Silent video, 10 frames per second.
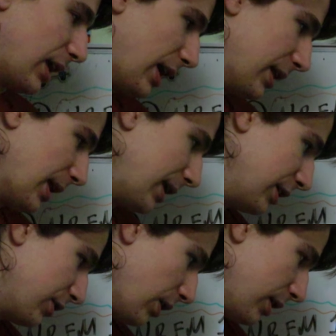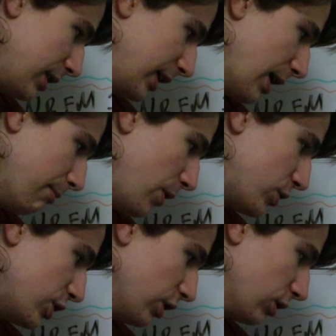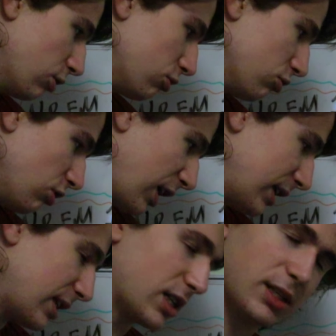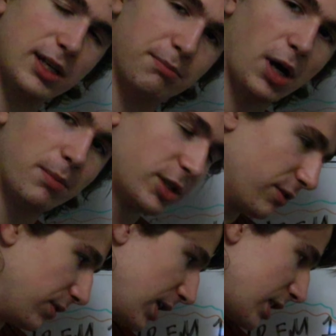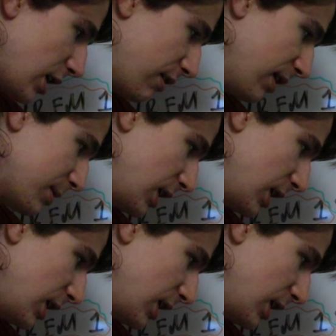then you got the emotional The purpose of this REM